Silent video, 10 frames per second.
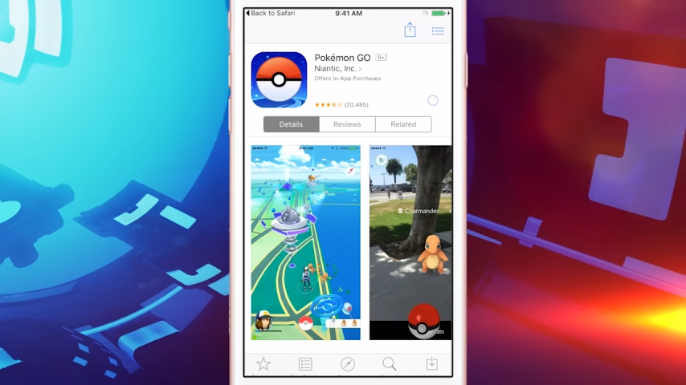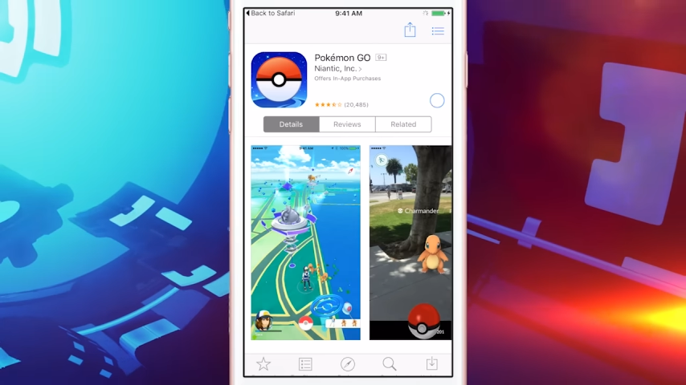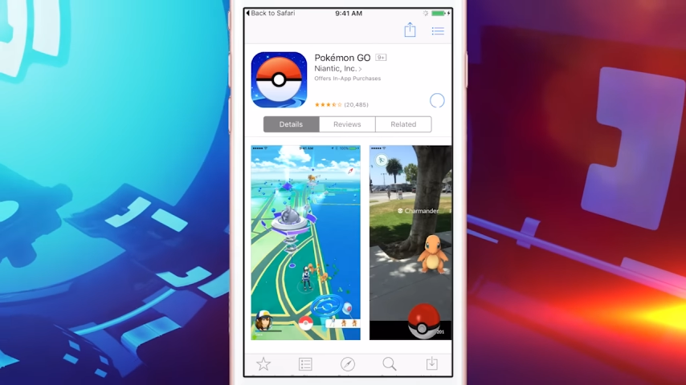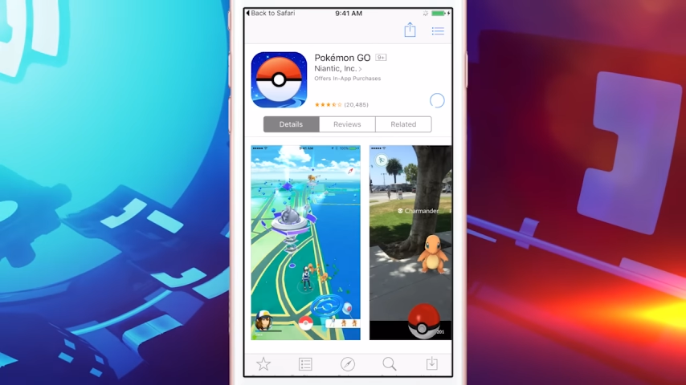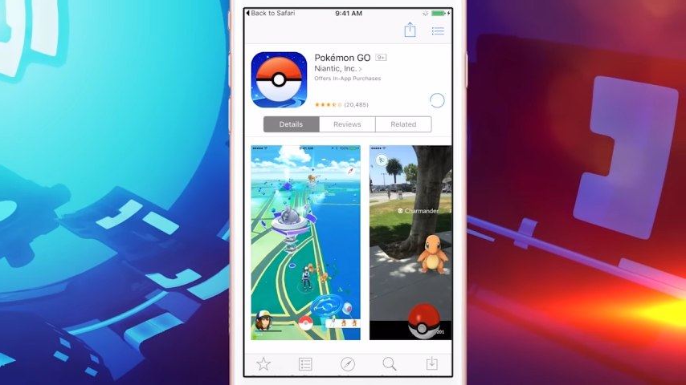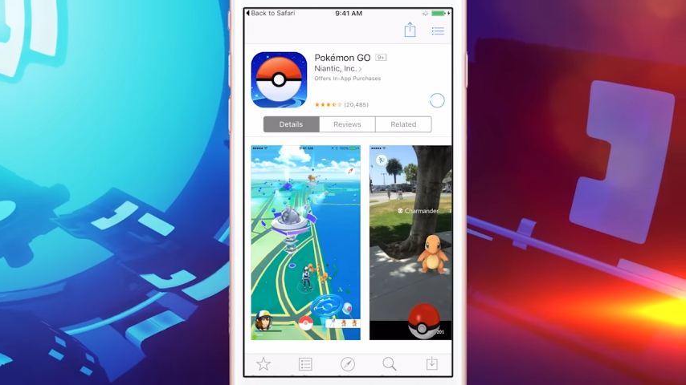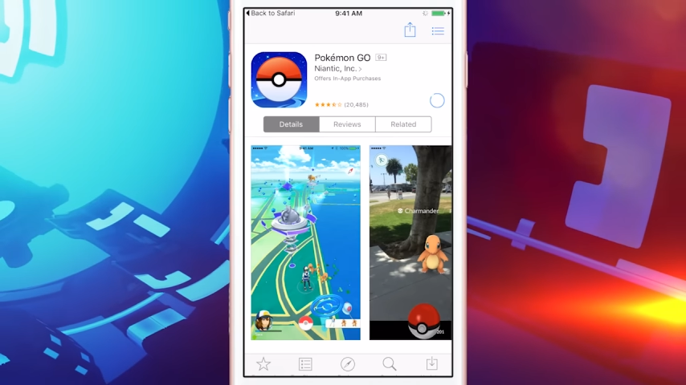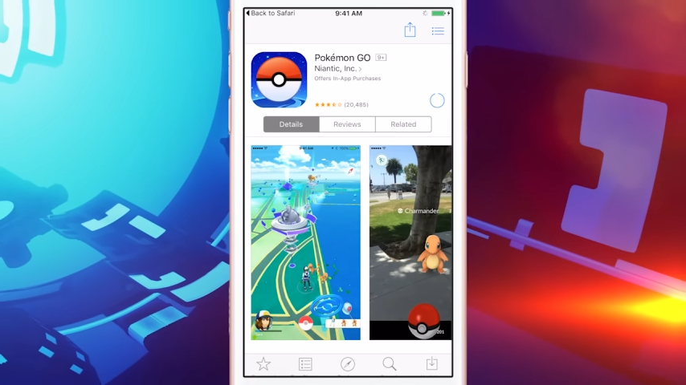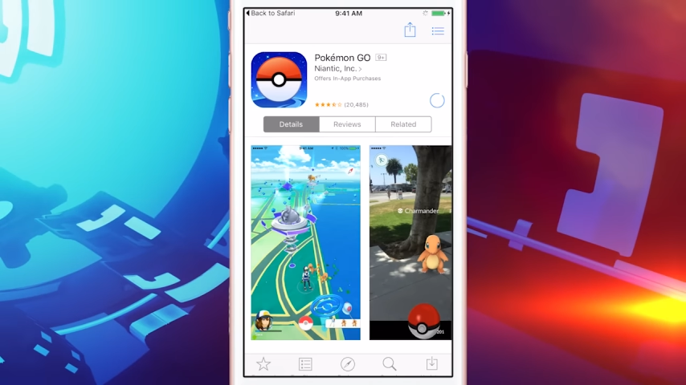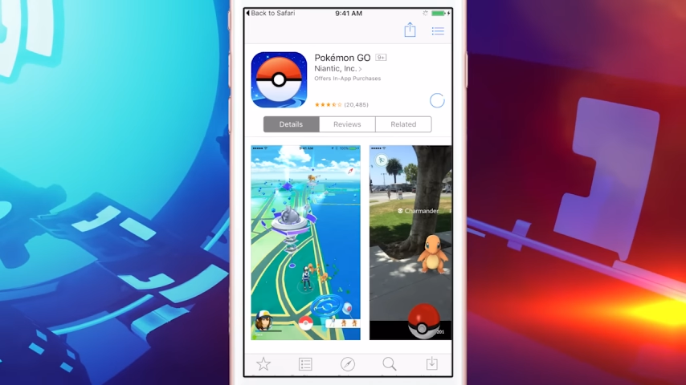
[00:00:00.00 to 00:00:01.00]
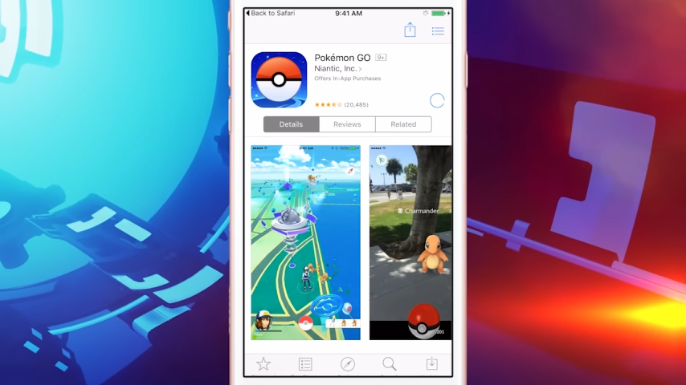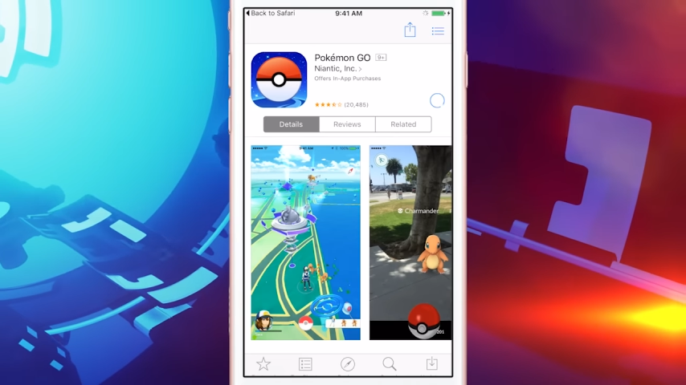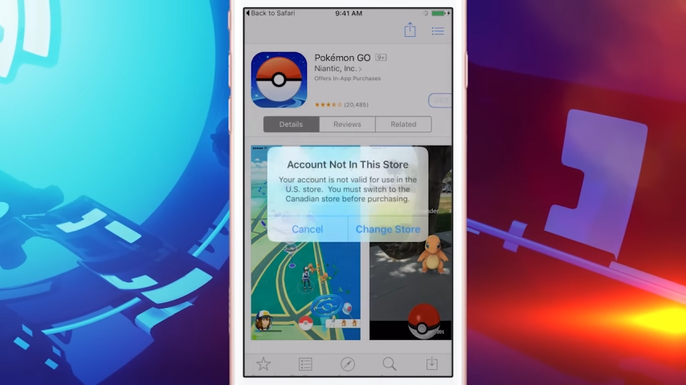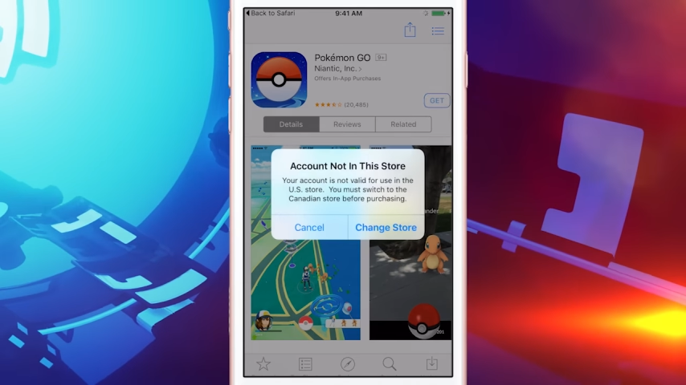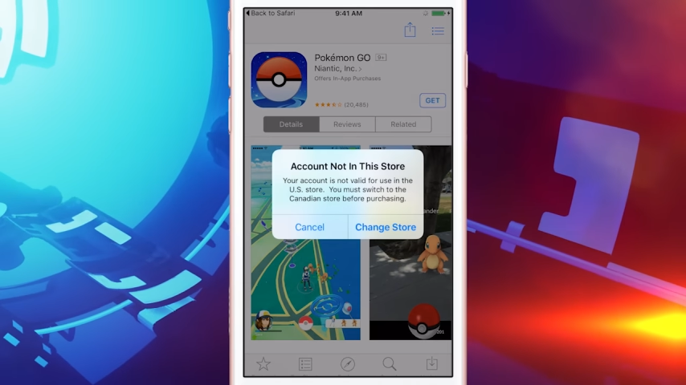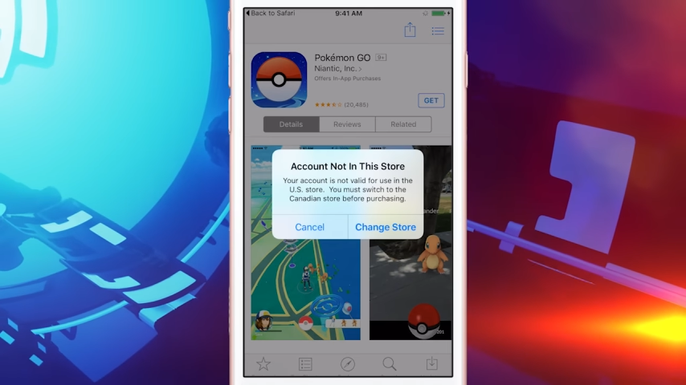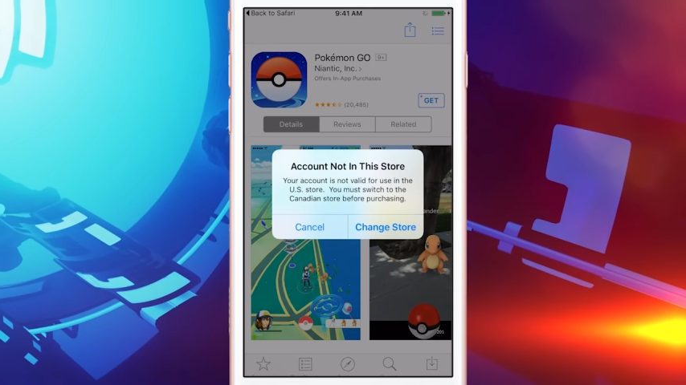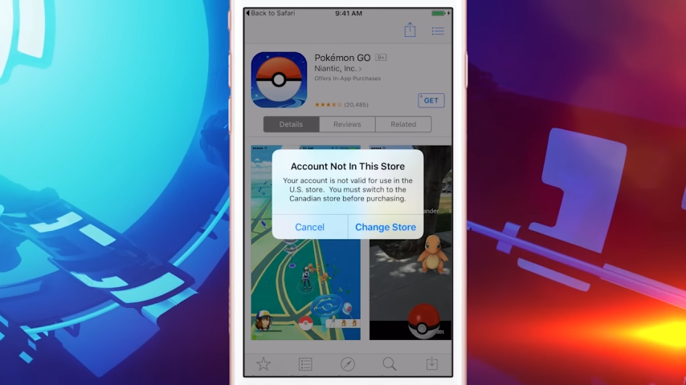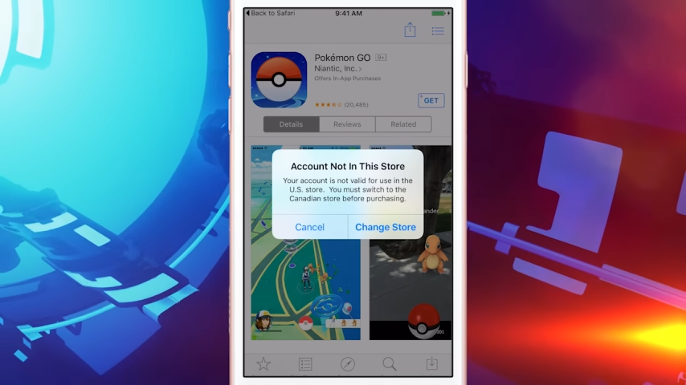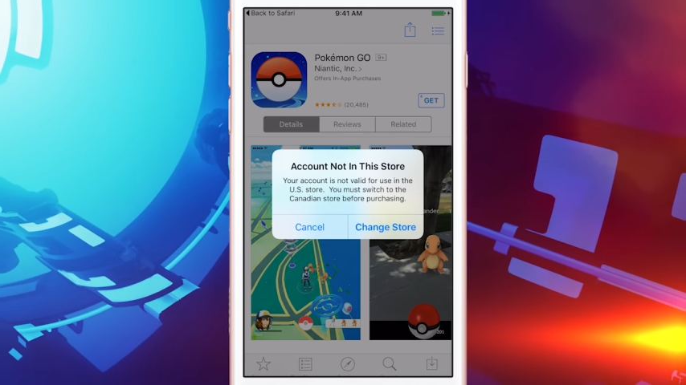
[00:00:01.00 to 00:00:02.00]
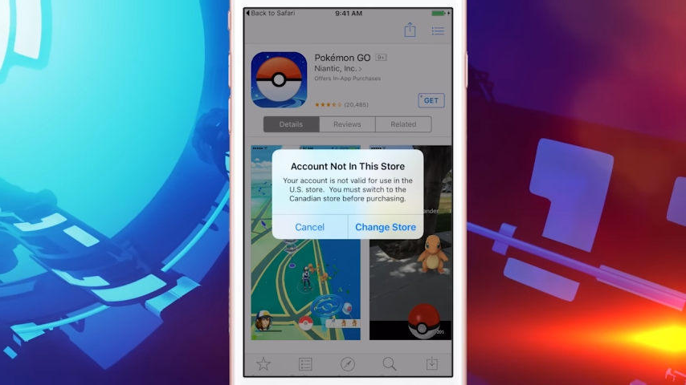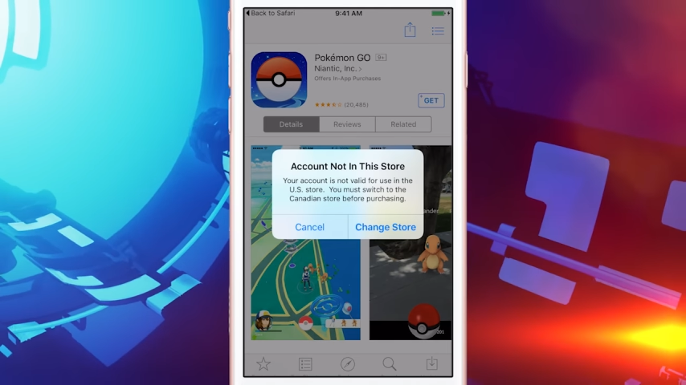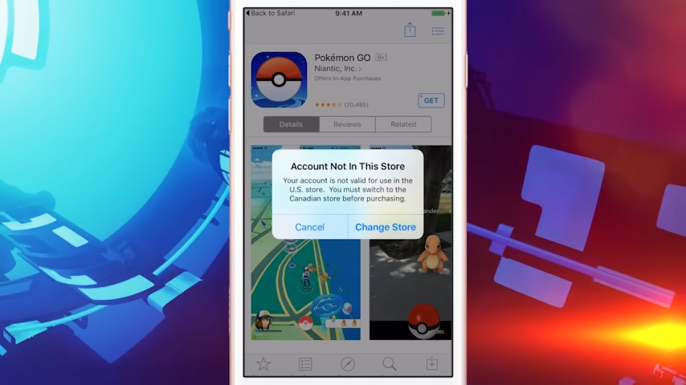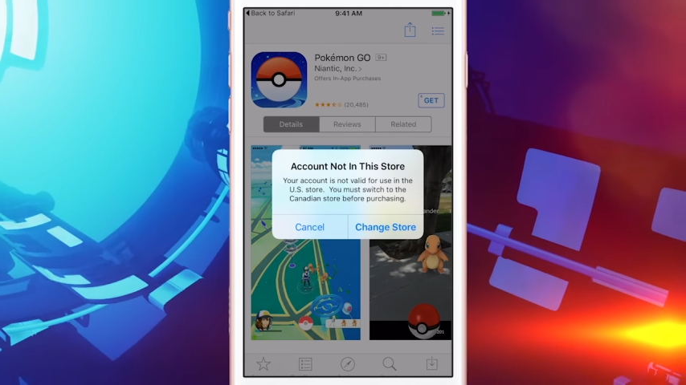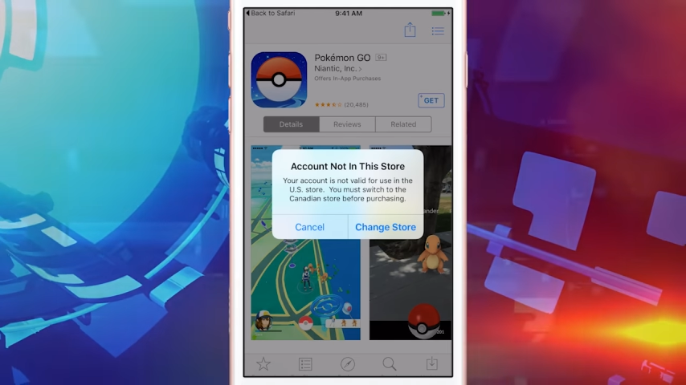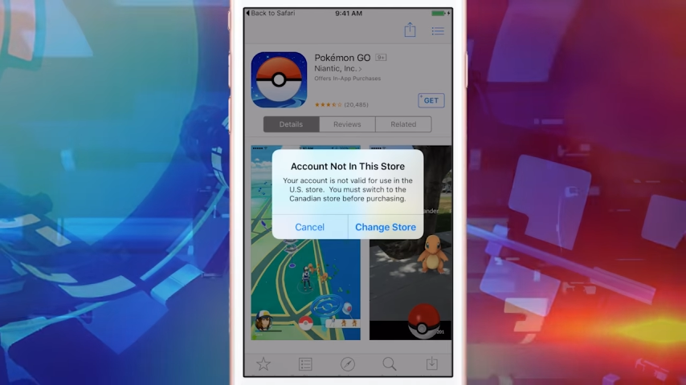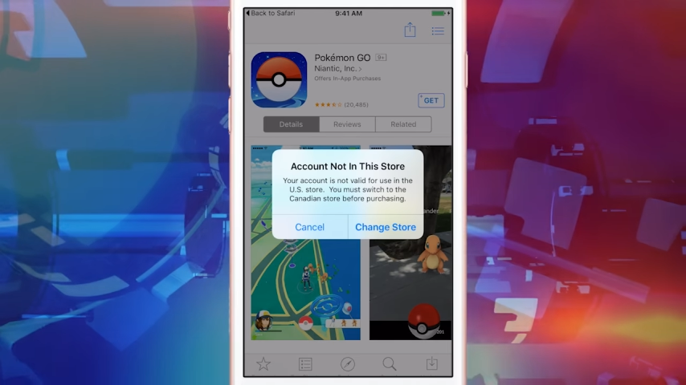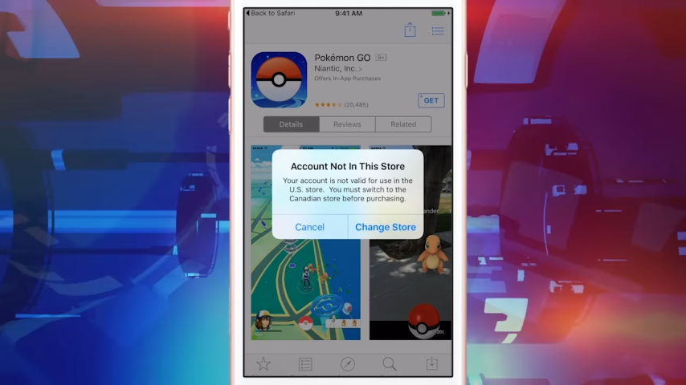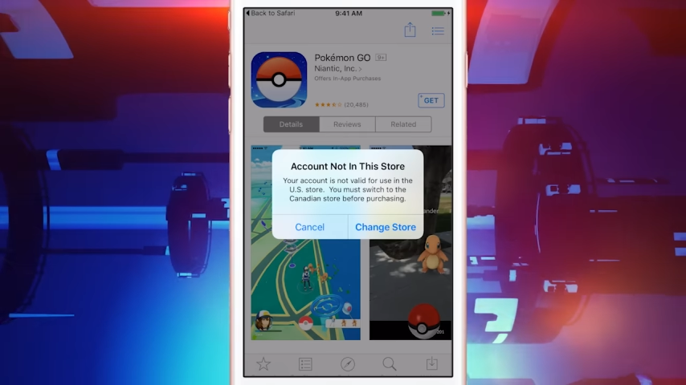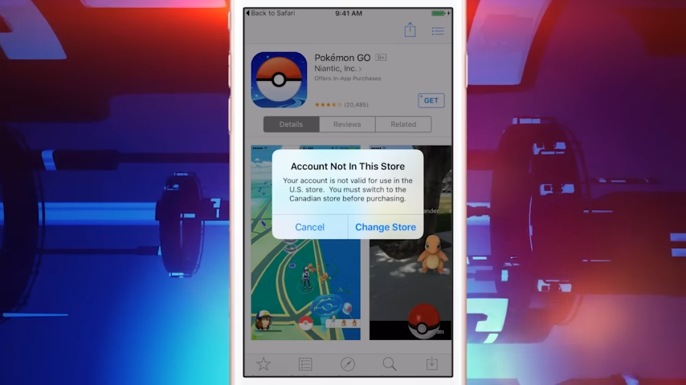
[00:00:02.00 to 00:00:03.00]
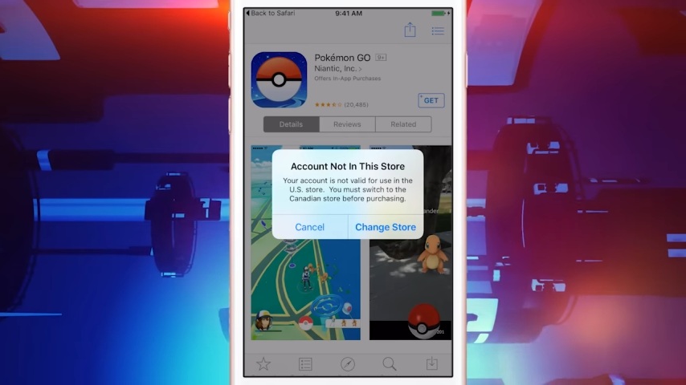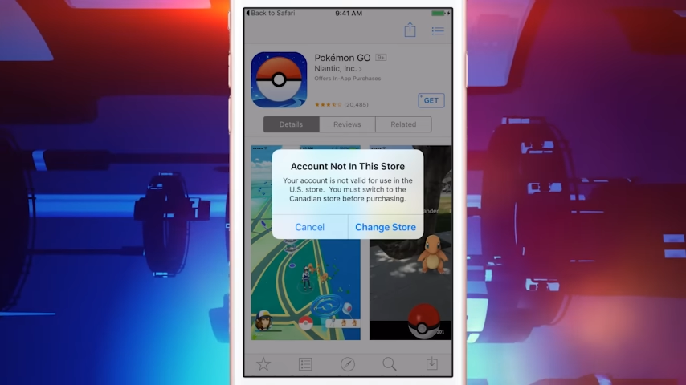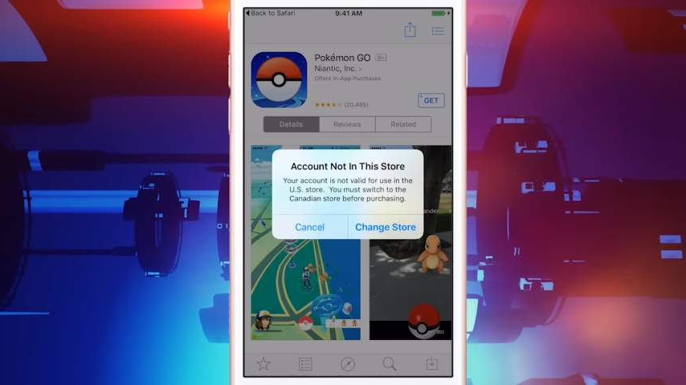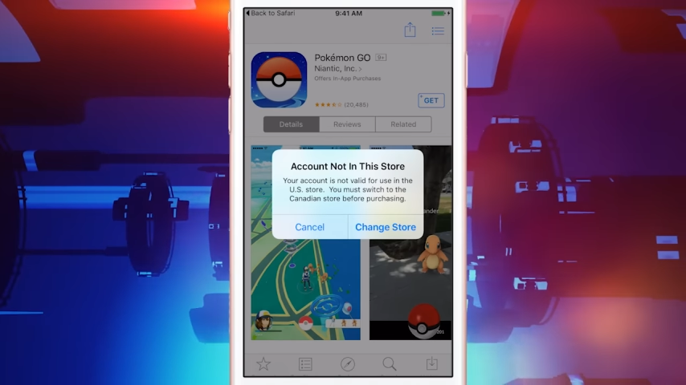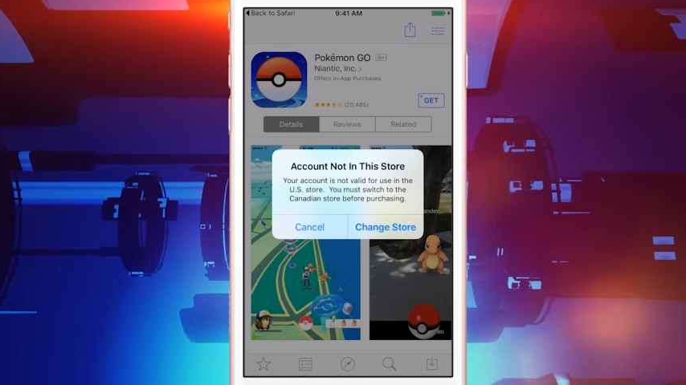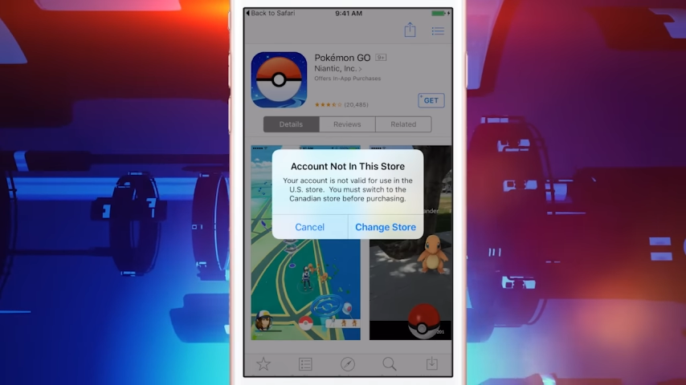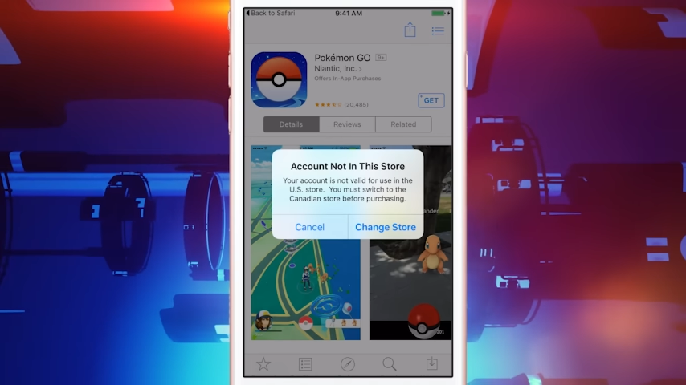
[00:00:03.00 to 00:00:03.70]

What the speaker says: Nobody's mouth can be seen.